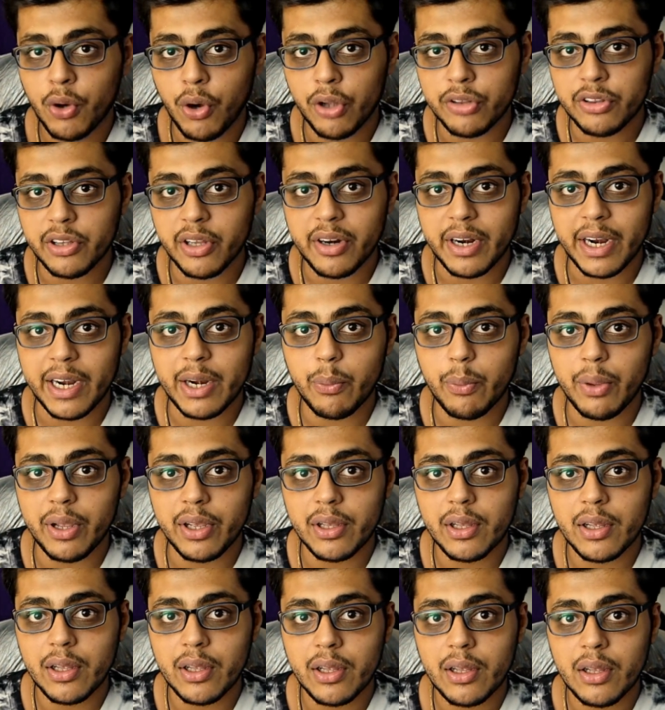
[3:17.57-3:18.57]
on the right
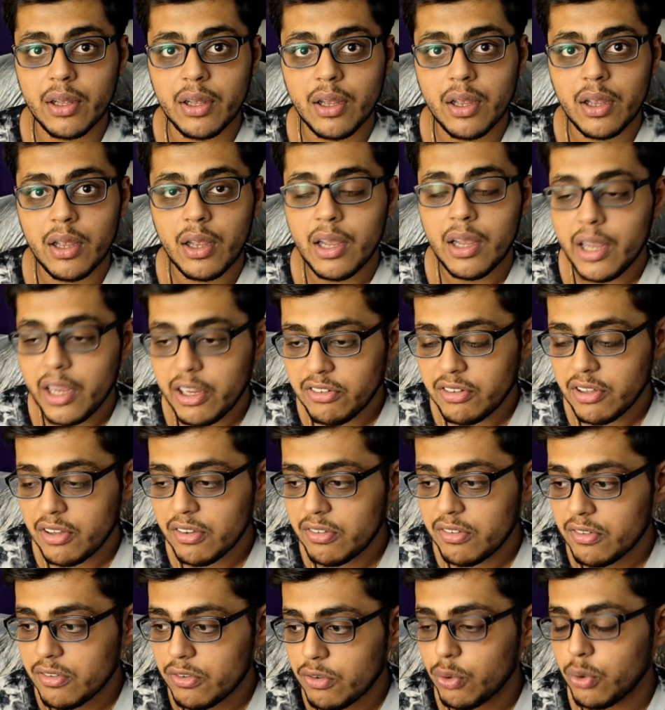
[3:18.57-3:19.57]
wing. It's
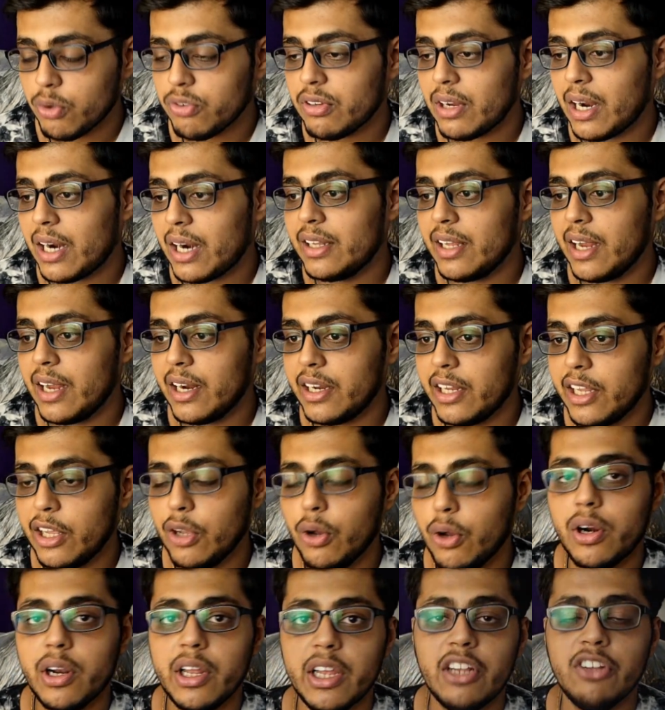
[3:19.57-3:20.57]
just so sad that he
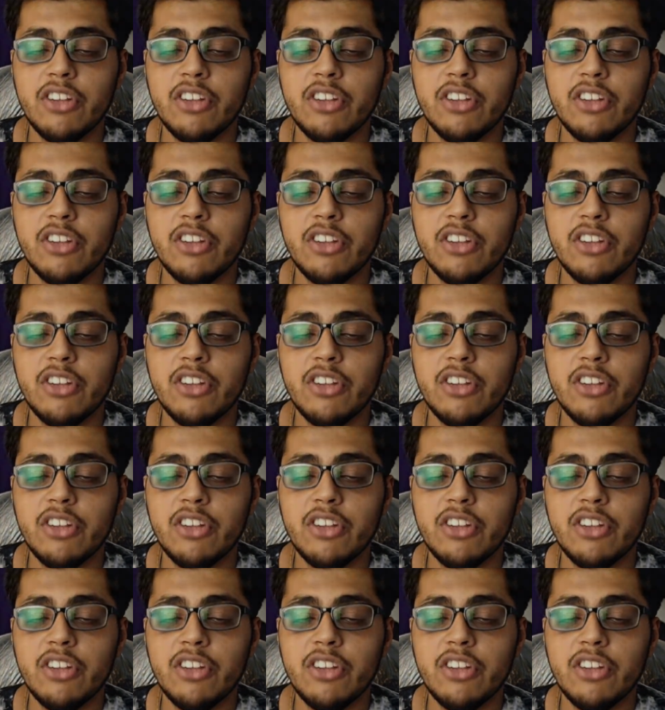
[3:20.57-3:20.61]
got